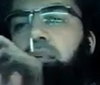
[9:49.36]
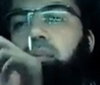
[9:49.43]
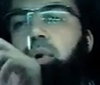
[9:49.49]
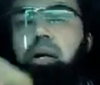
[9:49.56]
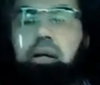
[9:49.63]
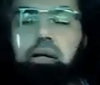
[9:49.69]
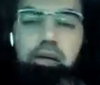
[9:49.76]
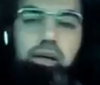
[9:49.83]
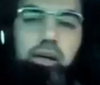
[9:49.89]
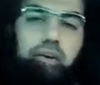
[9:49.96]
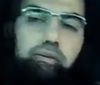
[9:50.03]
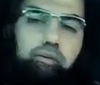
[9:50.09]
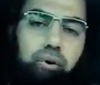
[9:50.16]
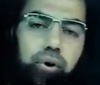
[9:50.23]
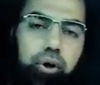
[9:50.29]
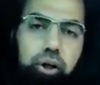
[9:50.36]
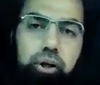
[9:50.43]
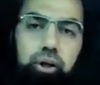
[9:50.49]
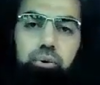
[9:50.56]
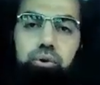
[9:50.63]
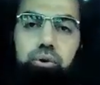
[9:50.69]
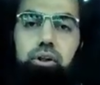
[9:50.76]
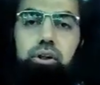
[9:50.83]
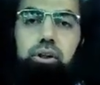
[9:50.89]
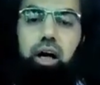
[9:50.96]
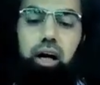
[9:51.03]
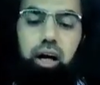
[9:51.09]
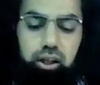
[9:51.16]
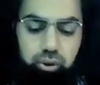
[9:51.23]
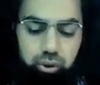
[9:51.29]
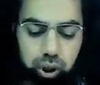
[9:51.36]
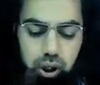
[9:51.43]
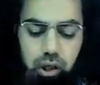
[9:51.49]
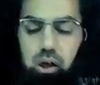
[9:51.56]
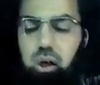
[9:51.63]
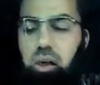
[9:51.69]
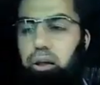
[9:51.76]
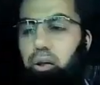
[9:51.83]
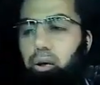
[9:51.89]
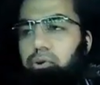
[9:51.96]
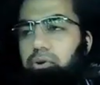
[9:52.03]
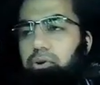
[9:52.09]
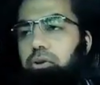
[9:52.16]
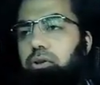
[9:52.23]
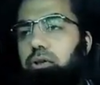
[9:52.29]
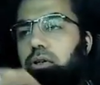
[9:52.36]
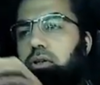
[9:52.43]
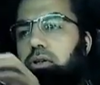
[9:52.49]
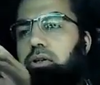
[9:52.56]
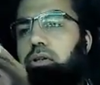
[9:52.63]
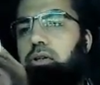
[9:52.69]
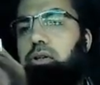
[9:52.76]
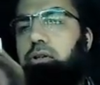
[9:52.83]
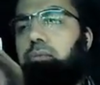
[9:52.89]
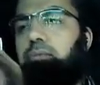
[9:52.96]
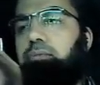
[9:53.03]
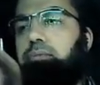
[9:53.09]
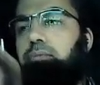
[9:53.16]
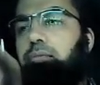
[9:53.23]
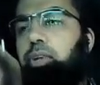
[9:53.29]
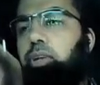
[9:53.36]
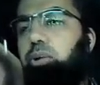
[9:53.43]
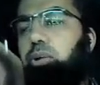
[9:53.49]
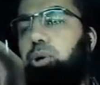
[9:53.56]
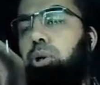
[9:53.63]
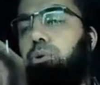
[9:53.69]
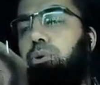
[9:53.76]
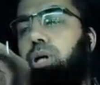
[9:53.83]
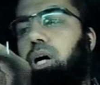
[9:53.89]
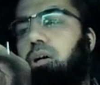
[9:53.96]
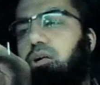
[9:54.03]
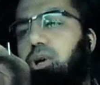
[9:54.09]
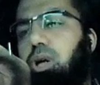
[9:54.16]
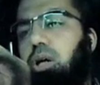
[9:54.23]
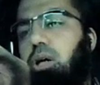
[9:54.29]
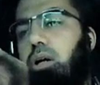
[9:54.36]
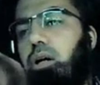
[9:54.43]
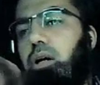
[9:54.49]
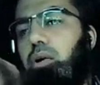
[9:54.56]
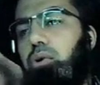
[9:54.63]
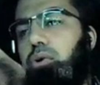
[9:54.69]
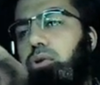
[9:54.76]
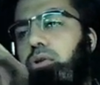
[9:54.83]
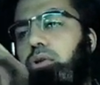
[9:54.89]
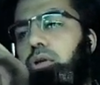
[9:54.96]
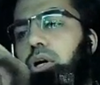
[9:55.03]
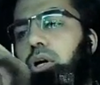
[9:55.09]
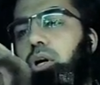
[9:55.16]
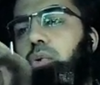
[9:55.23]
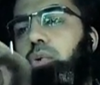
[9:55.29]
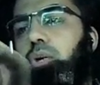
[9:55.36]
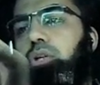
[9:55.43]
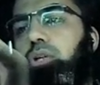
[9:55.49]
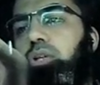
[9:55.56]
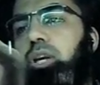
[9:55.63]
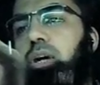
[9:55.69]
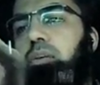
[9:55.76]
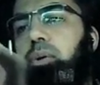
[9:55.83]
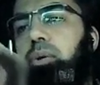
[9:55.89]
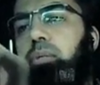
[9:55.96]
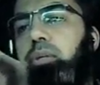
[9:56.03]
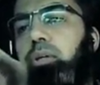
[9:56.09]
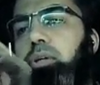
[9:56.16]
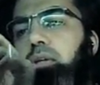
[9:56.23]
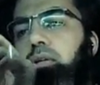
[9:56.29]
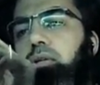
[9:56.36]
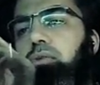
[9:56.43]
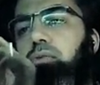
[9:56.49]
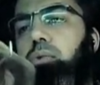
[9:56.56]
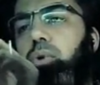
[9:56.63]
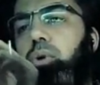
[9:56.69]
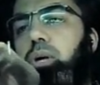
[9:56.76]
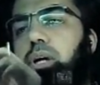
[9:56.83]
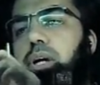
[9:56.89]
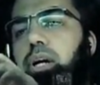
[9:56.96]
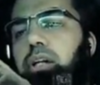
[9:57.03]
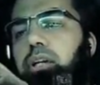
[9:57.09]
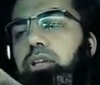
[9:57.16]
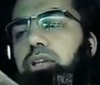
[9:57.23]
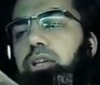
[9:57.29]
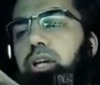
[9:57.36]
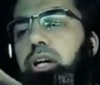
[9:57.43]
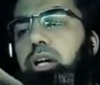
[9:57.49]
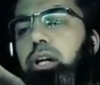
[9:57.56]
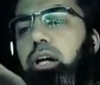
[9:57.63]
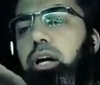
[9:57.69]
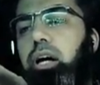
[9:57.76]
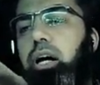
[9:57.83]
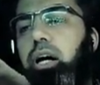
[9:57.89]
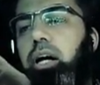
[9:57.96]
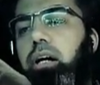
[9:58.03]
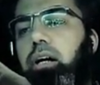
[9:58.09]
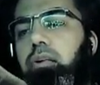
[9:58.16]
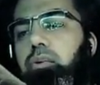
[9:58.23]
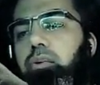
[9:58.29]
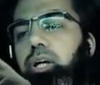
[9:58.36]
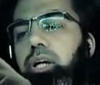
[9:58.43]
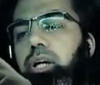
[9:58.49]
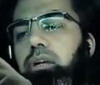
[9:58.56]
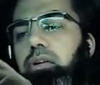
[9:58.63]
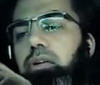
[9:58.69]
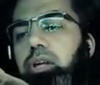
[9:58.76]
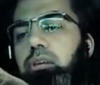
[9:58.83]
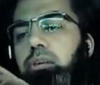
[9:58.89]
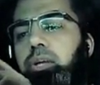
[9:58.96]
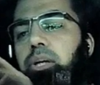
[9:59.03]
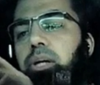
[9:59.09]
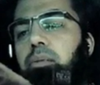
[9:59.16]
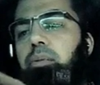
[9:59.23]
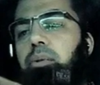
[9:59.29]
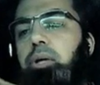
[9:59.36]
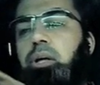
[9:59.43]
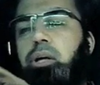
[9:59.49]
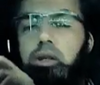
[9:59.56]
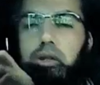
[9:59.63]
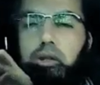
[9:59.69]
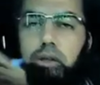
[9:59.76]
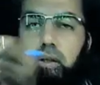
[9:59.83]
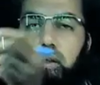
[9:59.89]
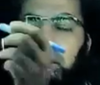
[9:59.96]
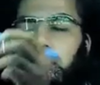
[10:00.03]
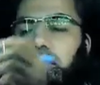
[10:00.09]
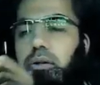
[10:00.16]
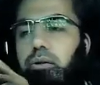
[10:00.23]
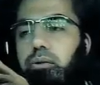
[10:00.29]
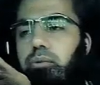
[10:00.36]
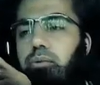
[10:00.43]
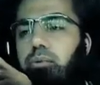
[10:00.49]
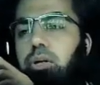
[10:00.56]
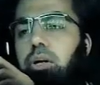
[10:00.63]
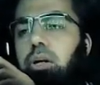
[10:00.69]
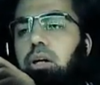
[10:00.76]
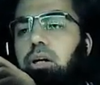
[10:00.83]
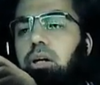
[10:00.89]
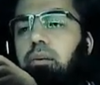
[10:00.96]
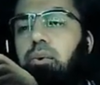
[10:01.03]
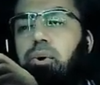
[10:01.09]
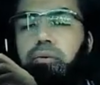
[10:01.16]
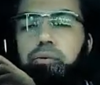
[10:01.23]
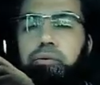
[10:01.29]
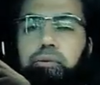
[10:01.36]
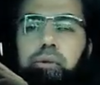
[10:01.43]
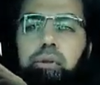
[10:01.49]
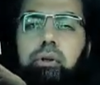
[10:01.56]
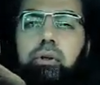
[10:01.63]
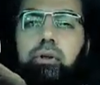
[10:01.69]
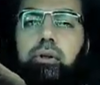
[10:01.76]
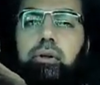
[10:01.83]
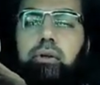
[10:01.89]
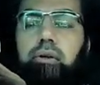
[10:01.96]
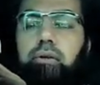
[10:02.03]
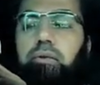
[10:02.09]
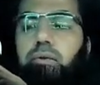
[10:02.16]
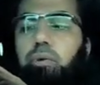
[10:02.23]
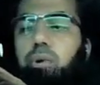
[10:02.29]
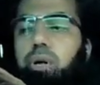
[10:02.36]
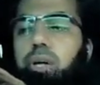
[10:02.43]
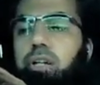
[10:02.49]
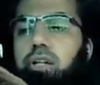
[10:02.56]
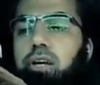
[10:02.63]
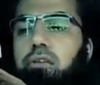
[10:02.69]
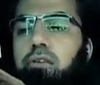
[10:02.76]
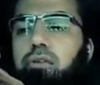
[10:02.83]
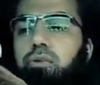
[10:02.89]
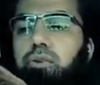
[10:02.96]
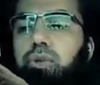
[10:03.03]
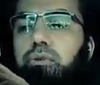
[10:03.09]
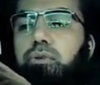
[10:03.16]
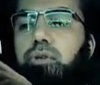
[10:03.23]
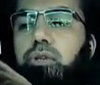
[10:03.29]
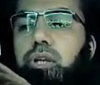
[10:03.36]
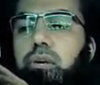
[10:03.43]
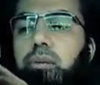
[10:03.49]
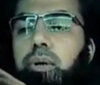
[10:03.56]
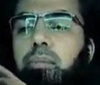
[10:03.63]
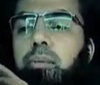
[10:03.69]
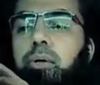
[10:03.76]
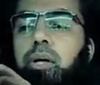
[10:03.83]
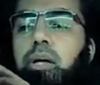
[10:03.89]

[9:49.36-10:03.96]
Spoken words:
but for reducing the I square R losses in the system, to reduce the I square R losses, we step up this voltage, and we can step it up there are a number of voltage levels to which we step up: